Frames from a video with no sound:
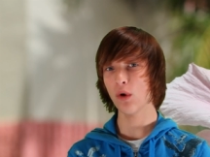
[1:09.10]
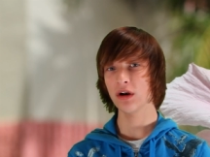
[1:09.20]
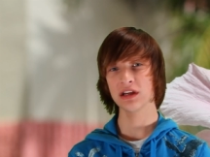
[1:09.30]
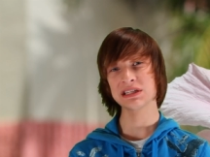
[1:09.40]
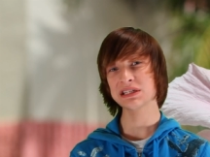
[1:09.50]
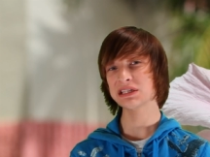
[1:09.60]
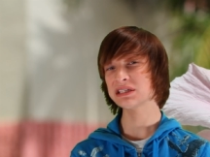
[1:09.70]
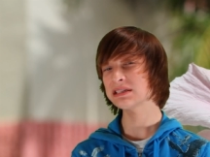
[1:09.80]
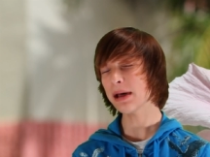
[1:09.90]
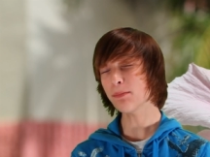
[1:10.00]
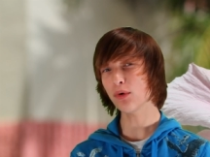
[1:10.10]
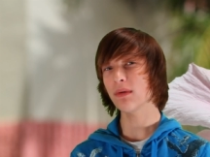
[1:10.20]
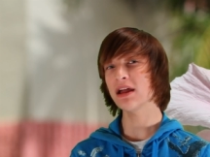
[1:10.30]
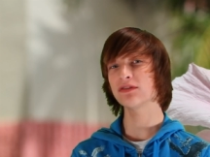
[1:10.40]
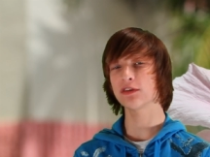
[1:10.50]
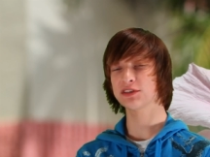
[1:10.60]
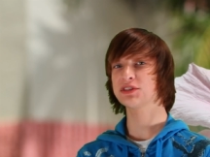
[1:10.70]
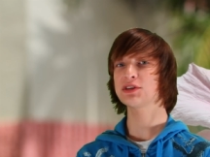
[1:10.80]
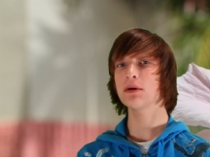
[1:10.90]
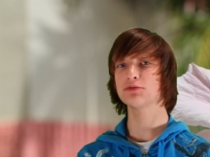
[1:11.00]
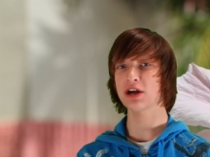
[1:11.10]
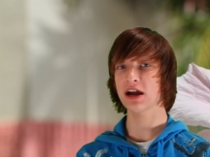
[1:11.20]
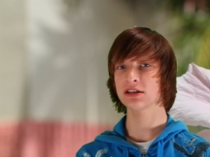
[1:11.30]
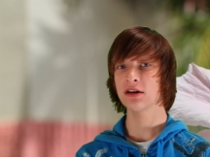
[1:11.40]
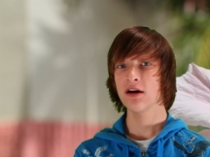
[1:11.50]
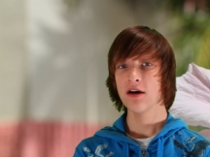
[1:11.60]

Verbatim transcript: one is to separate the subject